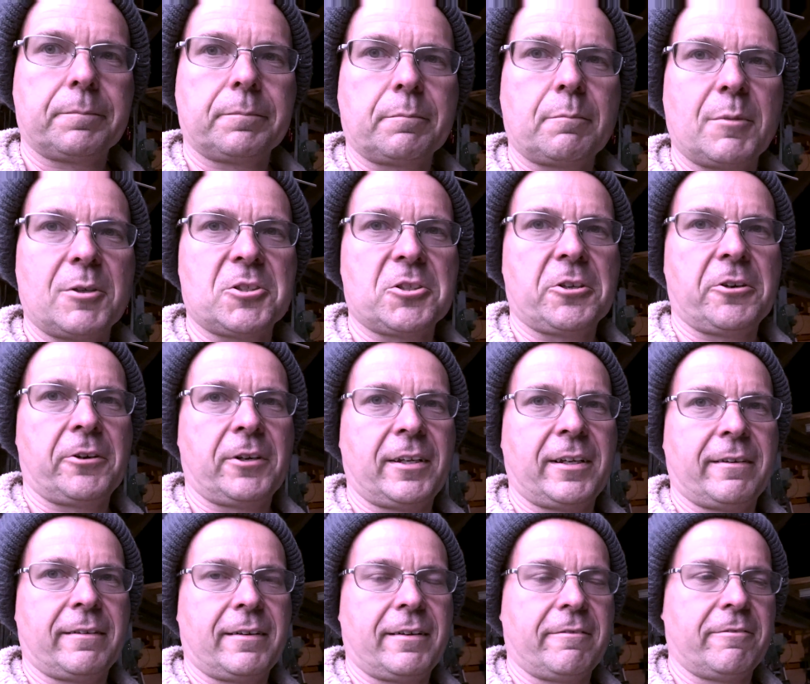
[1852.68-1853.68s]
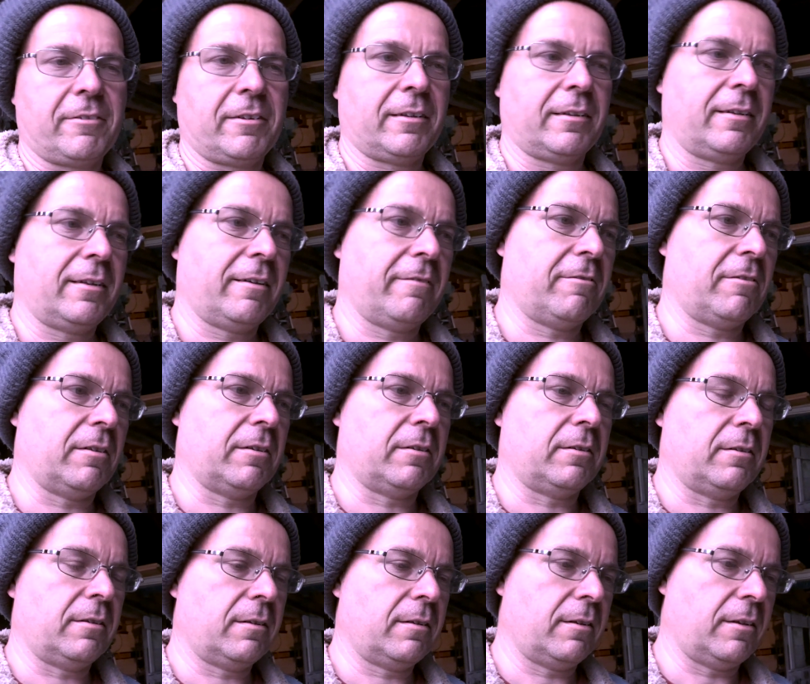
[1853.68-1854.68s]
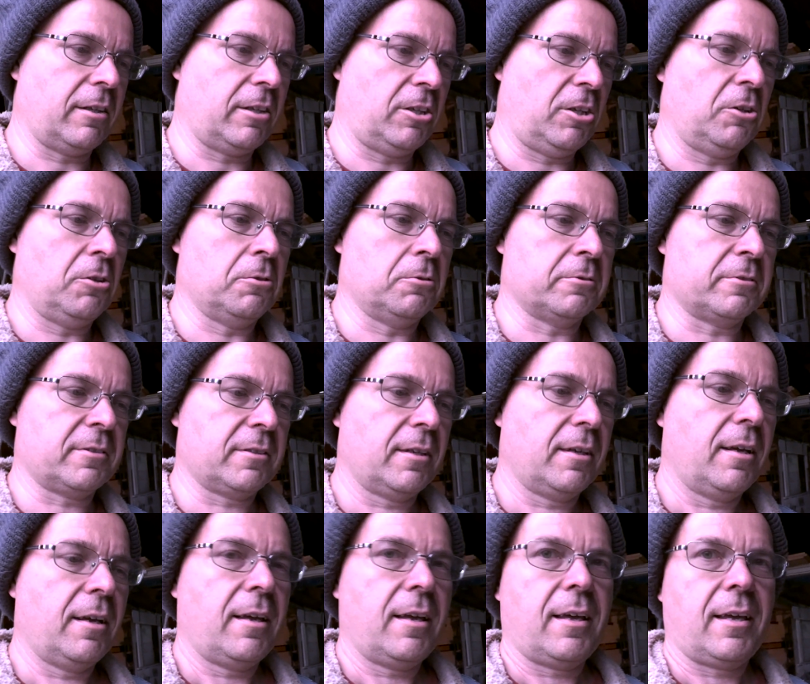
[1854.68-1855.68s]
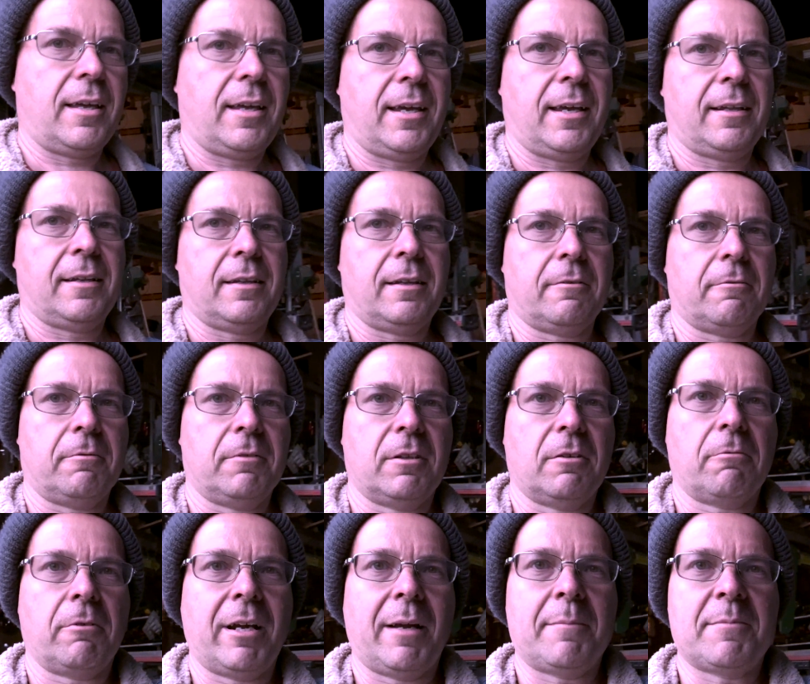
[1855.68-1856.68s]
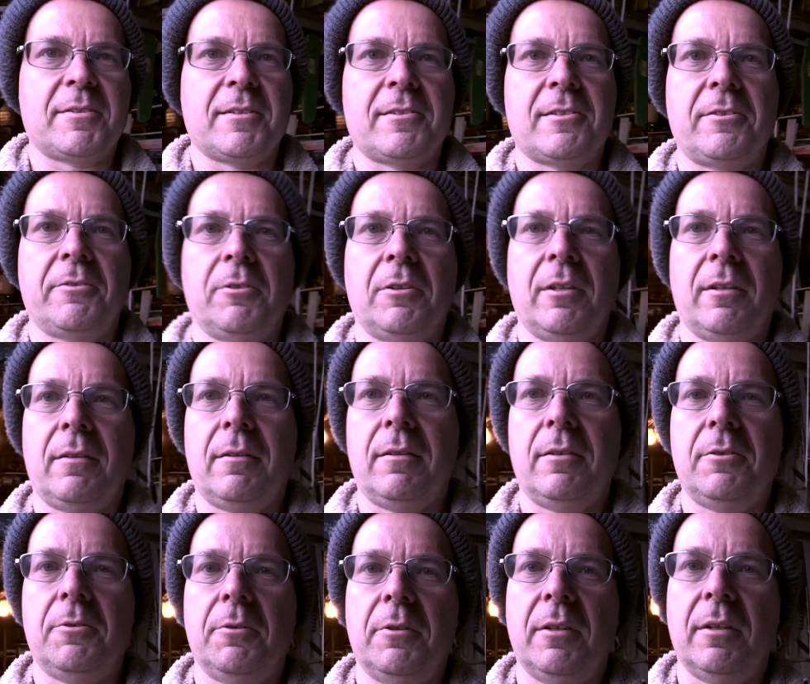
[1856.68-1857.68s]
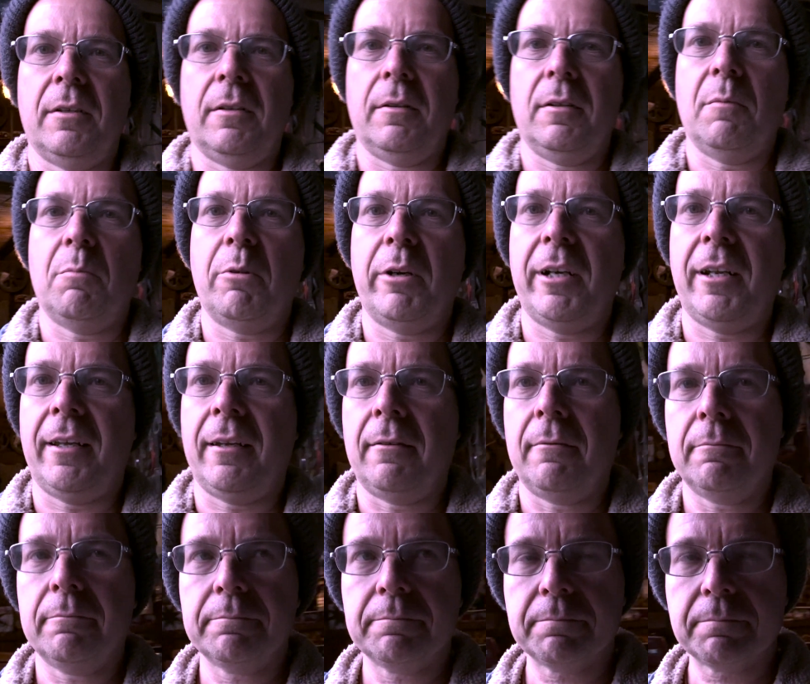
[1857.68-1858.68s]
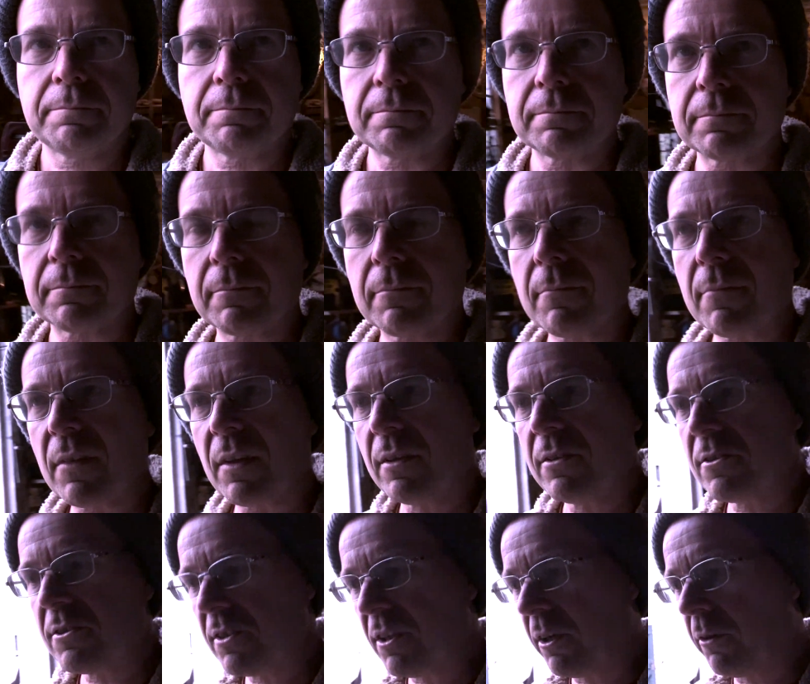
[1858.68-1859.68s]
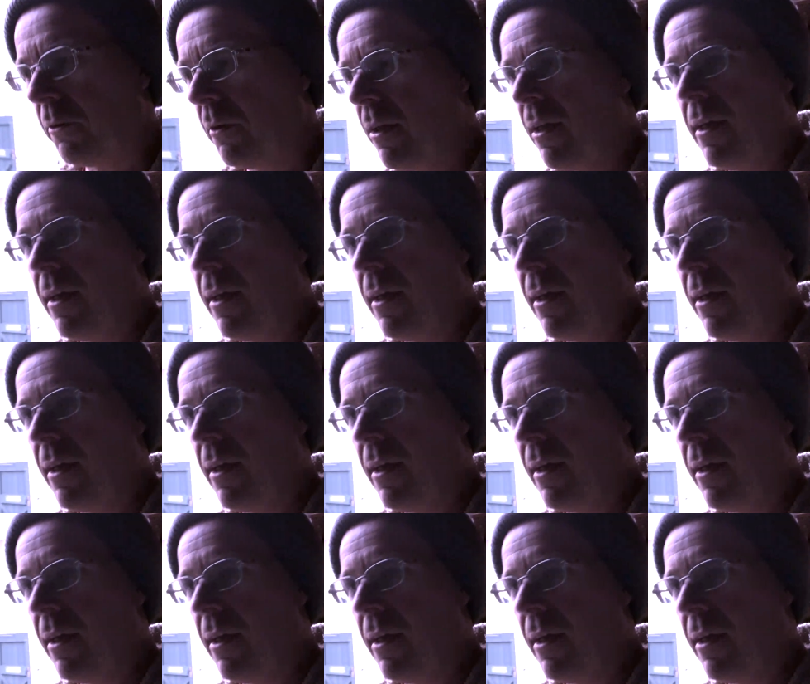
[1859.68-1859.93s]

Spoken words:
maturity of the ewes and the rams that's doing the breeding. So